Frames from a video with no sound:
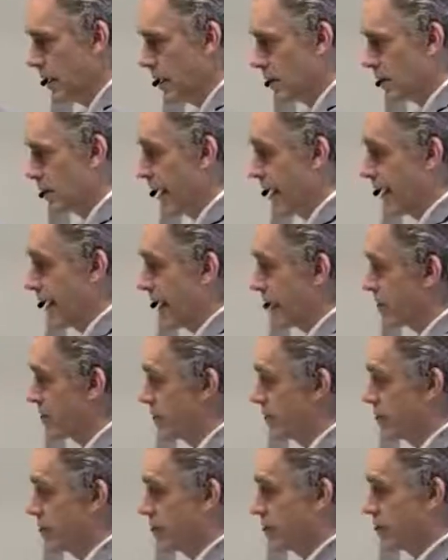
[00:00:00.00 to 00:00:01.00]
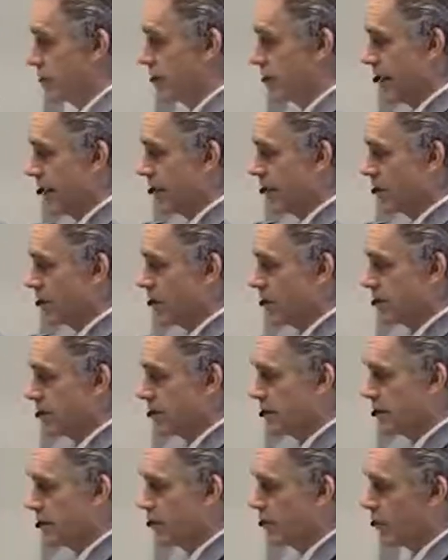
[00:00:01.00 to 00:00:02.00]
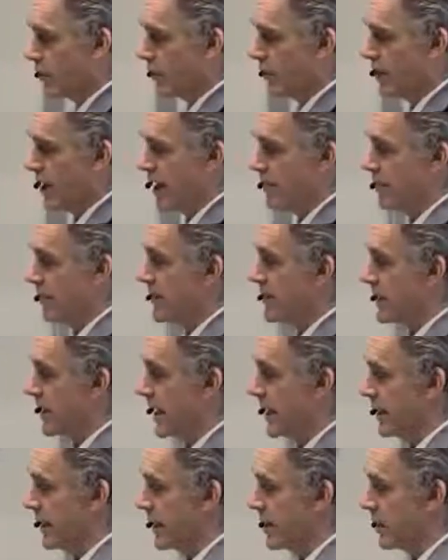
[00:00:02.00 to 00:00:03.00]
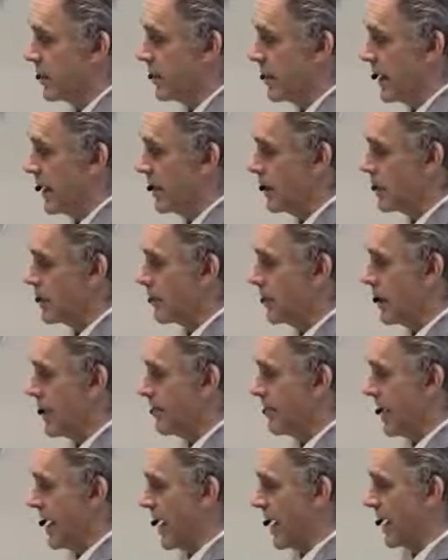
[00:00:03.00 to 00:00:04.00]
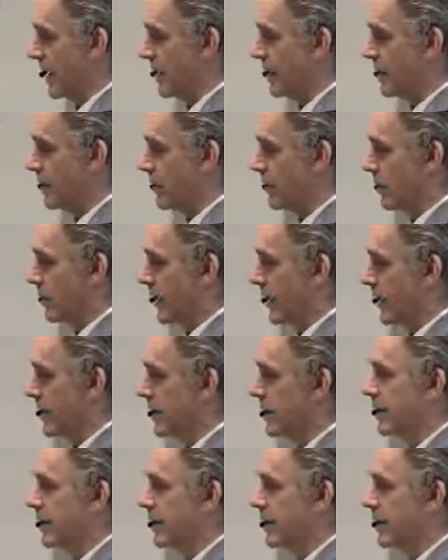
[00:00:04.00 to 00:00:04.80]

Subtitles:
Like extroversion, say, and neuroticism, or would they be slightly correlated, or would they be highly correlated?